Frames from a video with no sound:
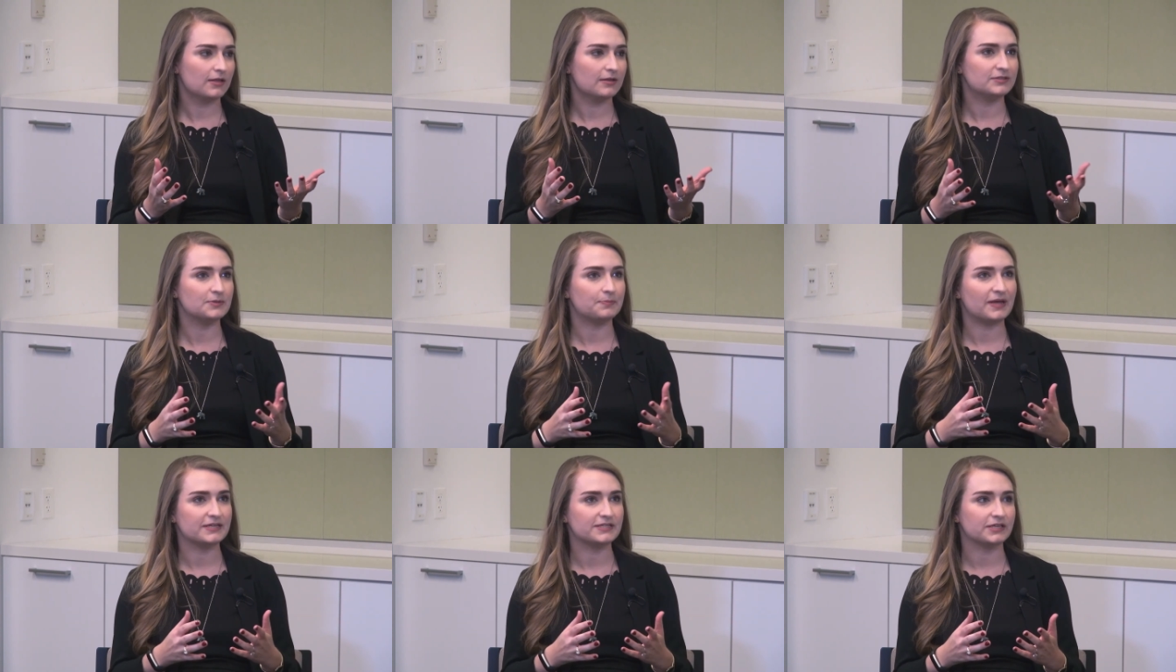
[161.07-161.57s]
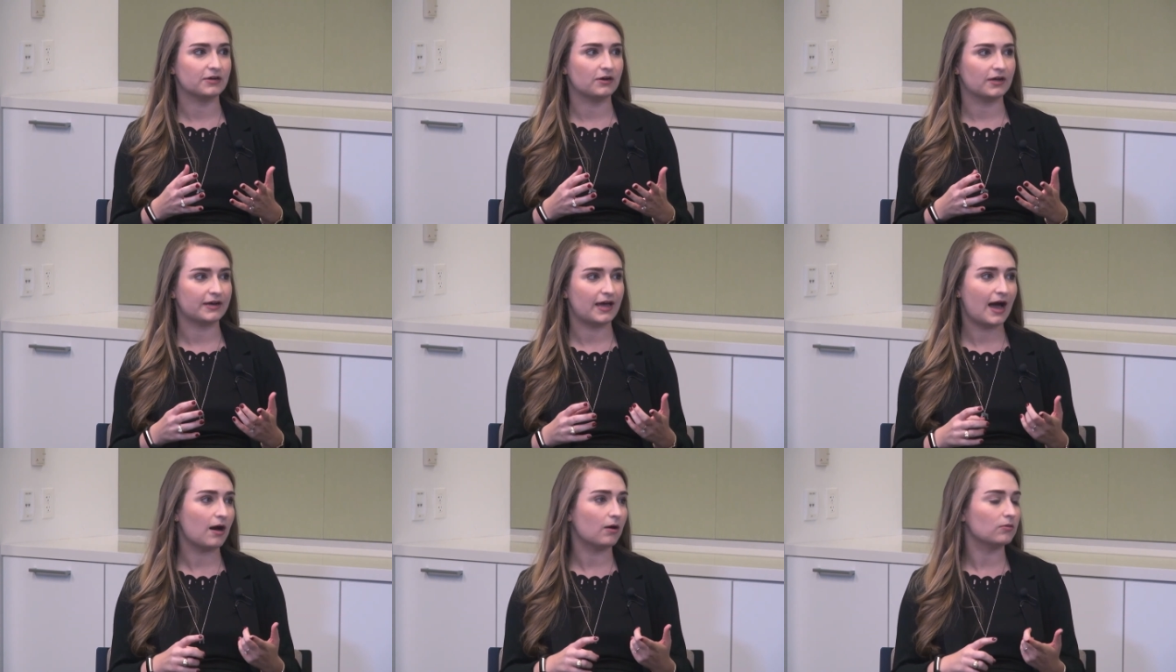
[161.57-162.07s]
depending on
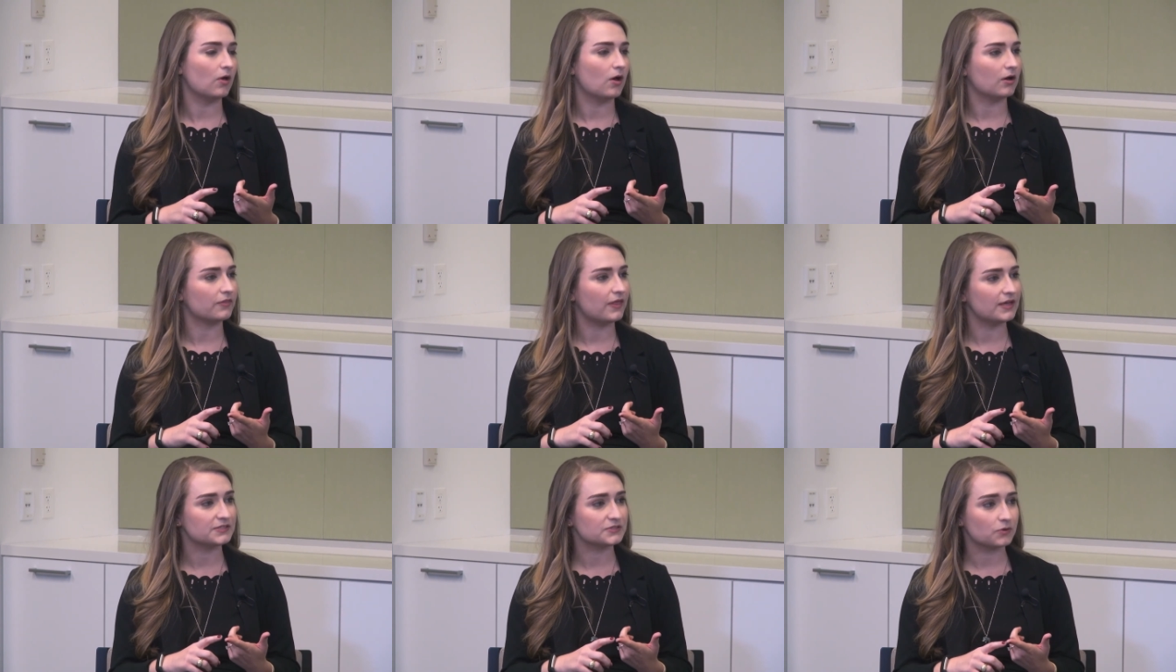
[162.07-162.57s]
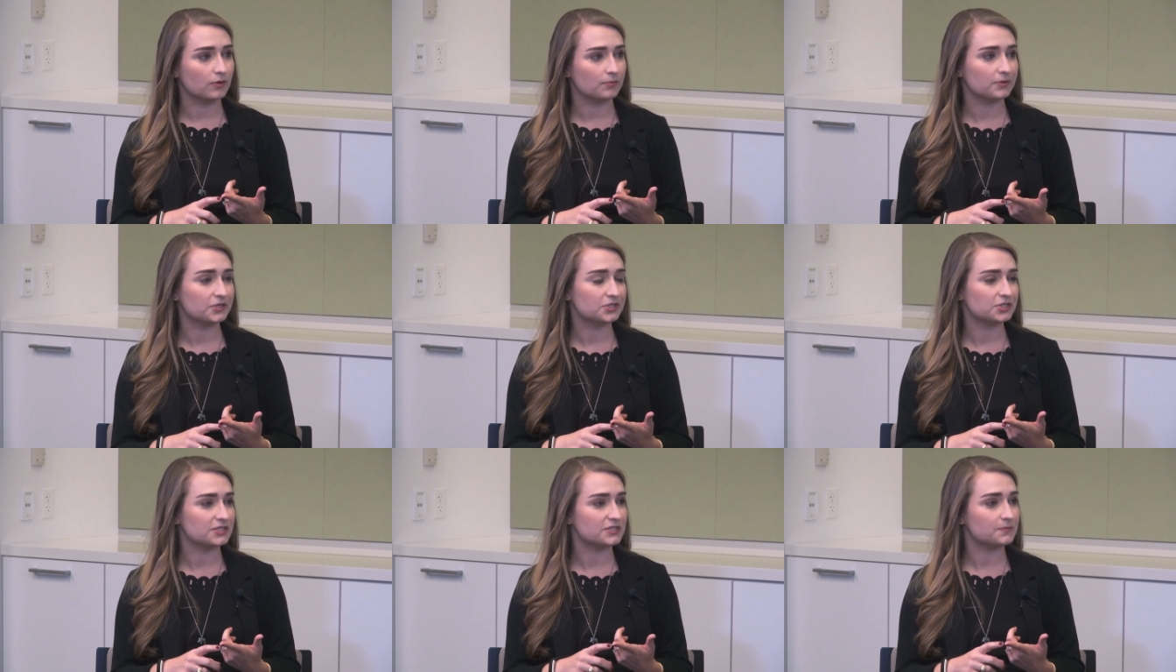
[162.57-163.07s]
how long the S
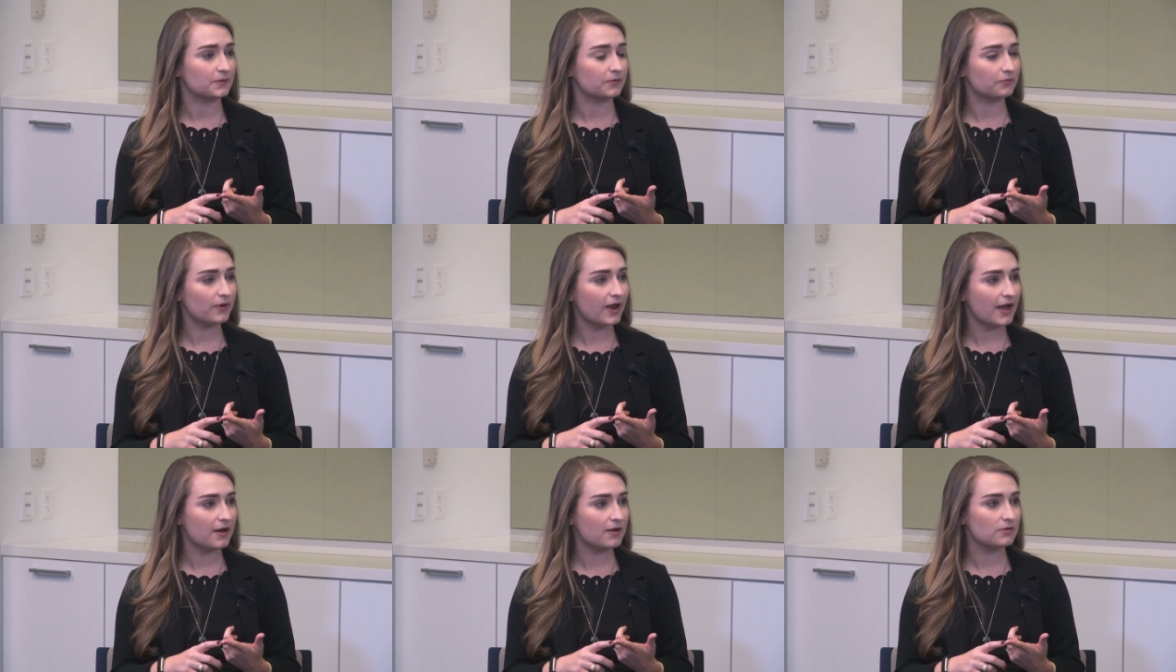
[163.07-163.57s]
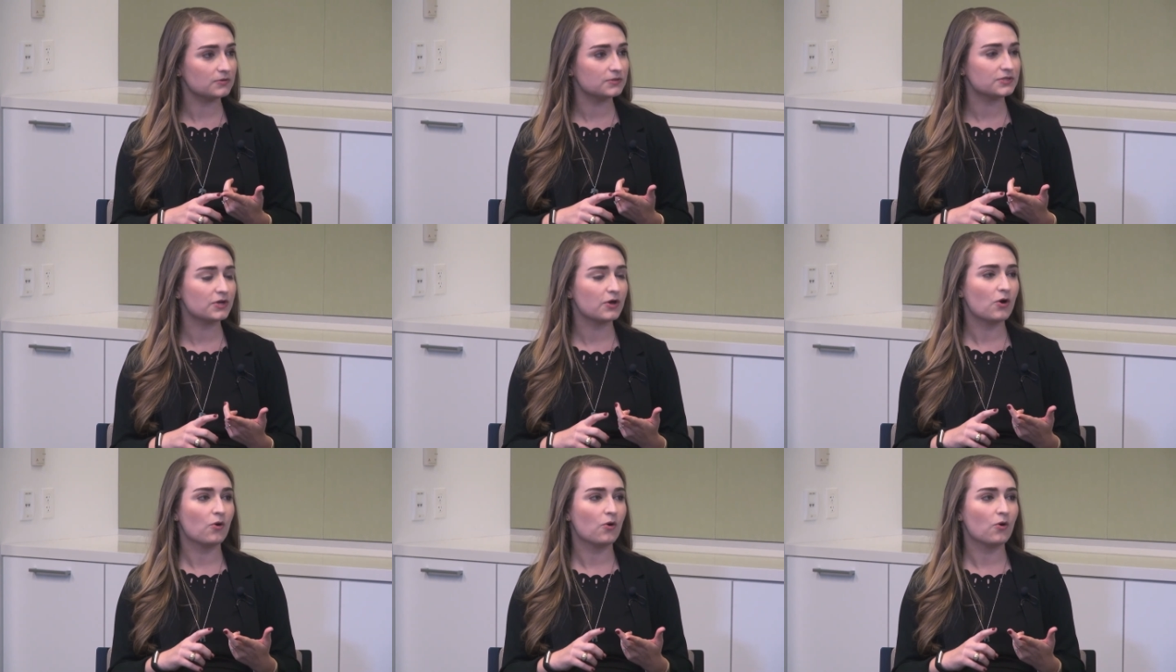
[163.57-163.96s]
corporation has been around